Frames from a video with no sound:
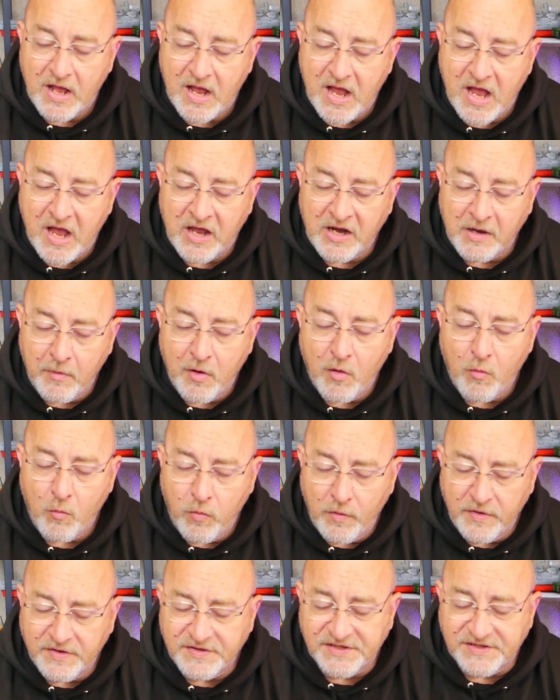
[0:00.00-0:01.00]
And I'm not,
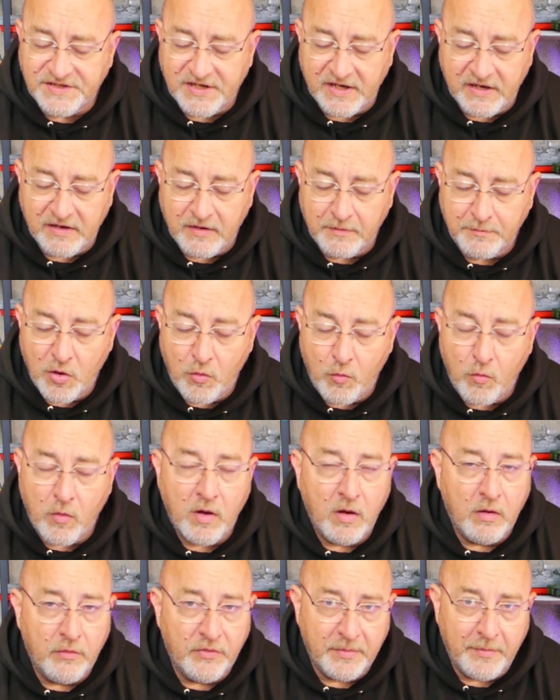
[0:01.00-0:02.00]
as I say, I'm not
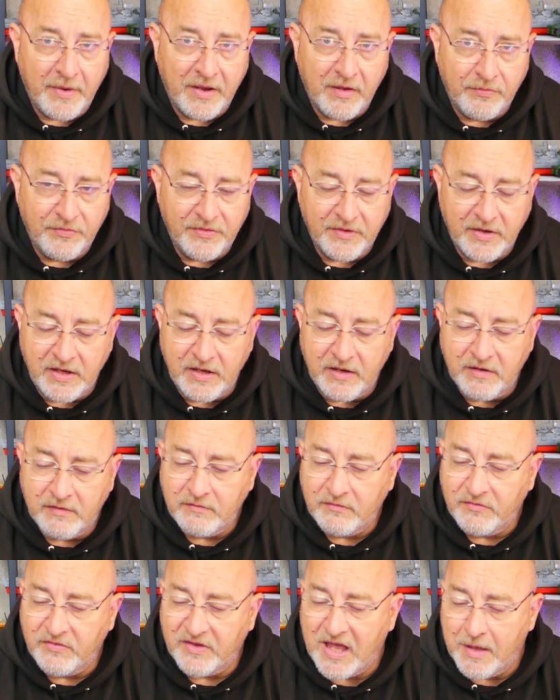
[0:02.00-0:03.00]
wild about the
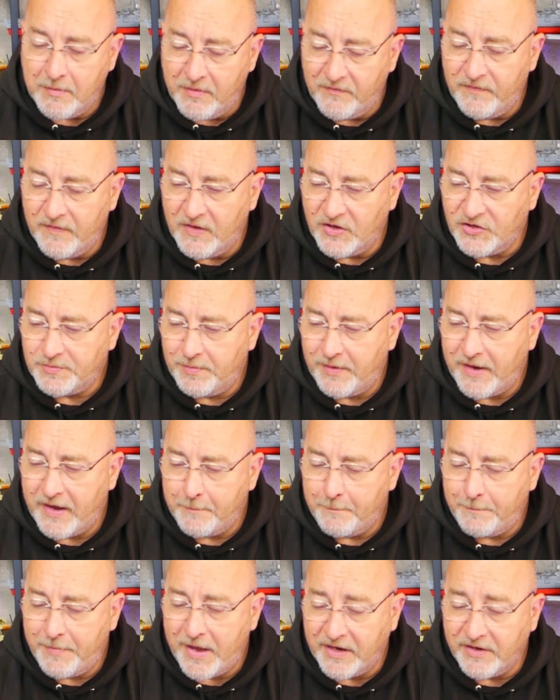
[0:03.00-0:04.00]
camouflage
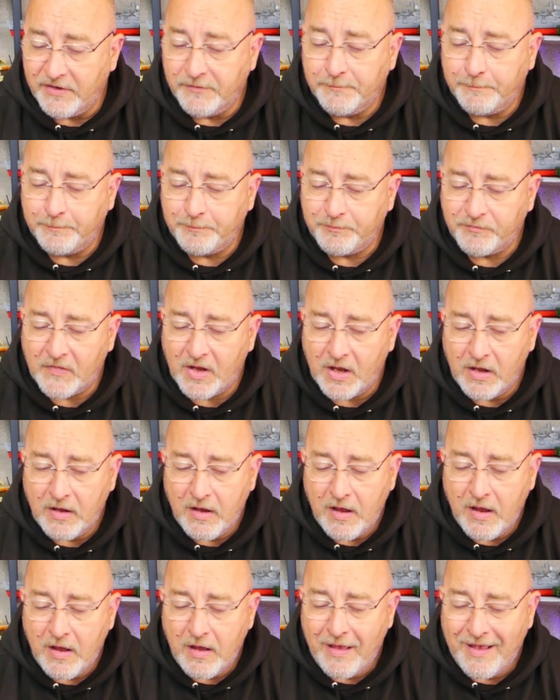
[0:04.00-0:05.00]
pattern.
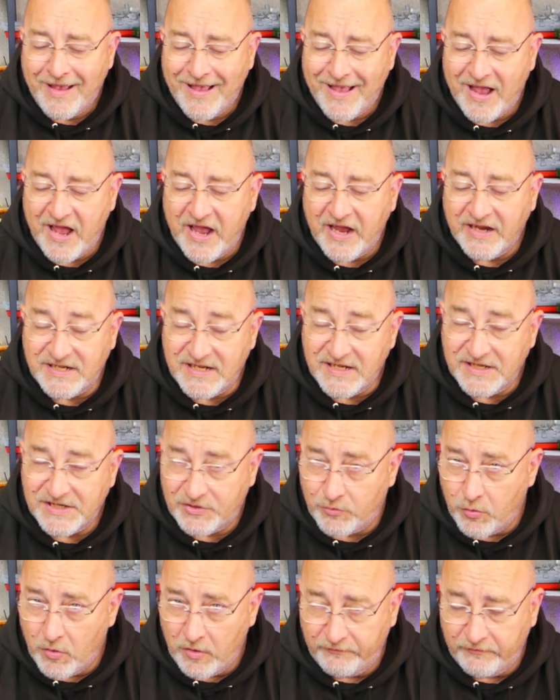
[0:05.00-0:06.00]
It is
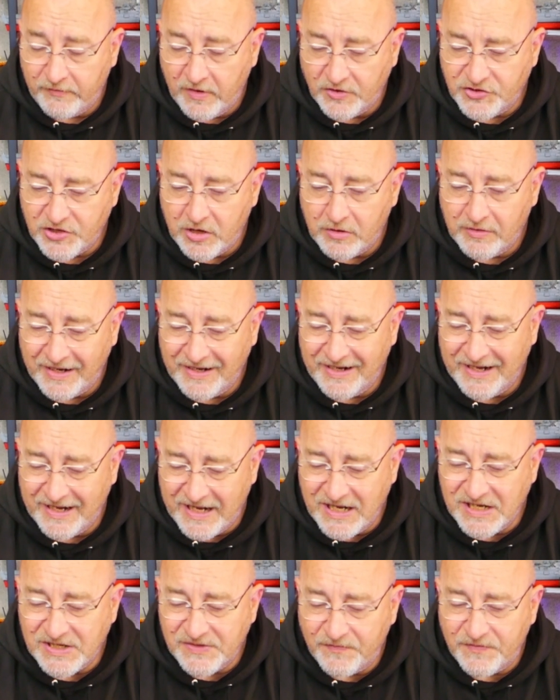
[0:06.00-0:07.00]
quite fragile, and
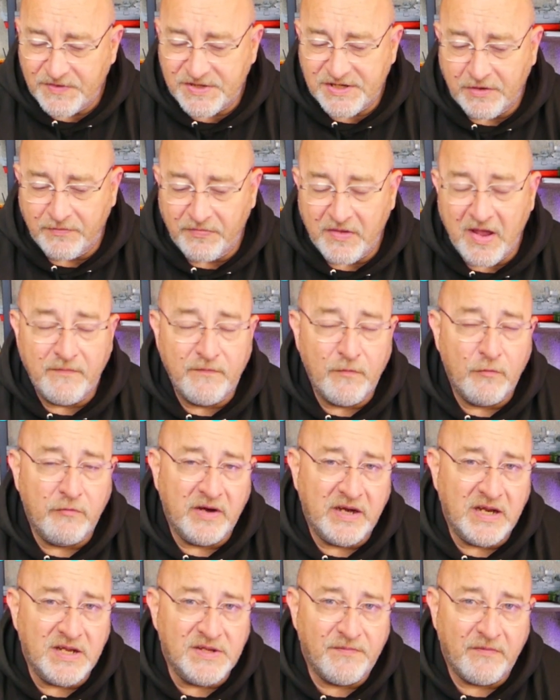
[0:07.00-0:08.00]
it is, so therefore
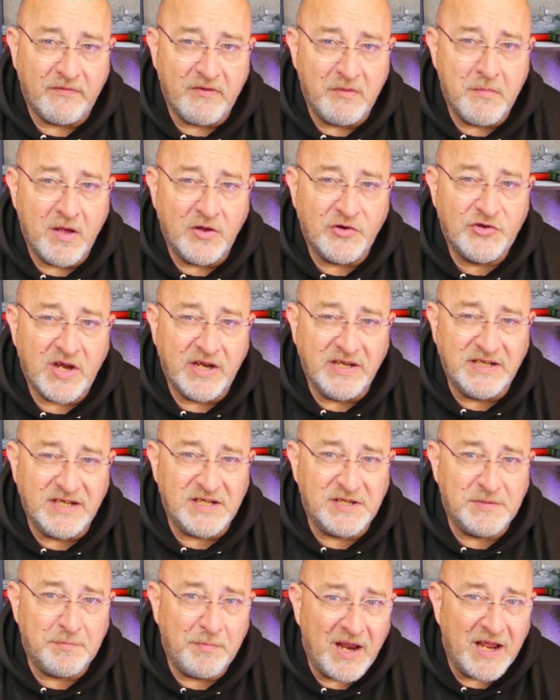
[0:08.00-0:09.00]
it is very much a
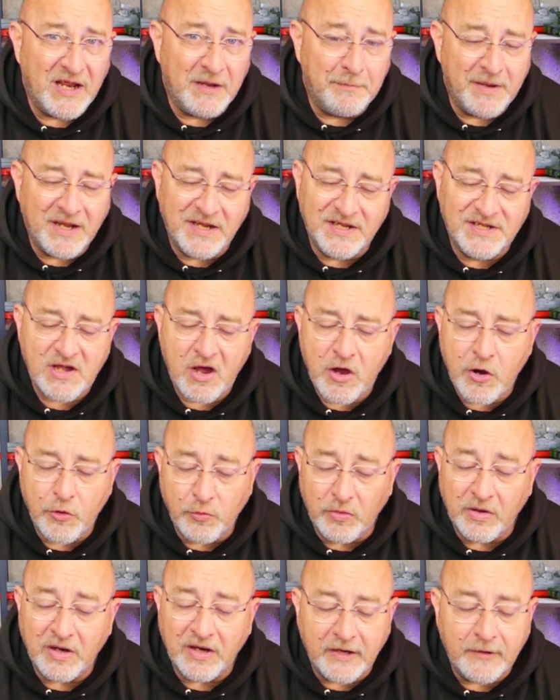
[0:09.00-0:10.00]
display piece
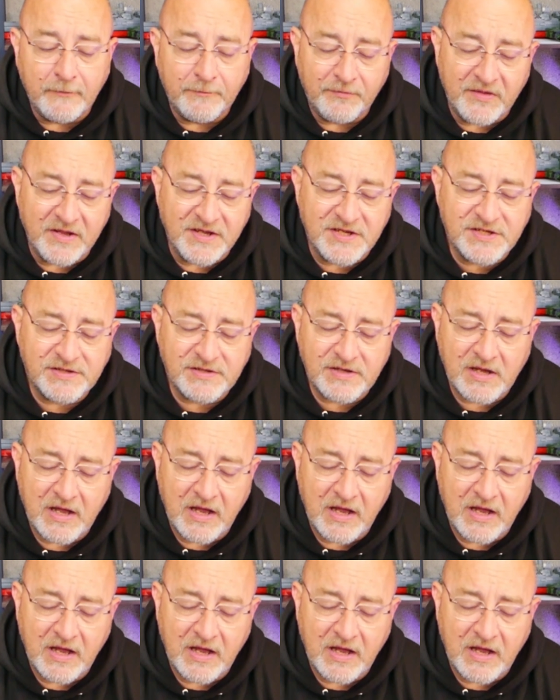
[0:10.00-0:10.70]
only, this.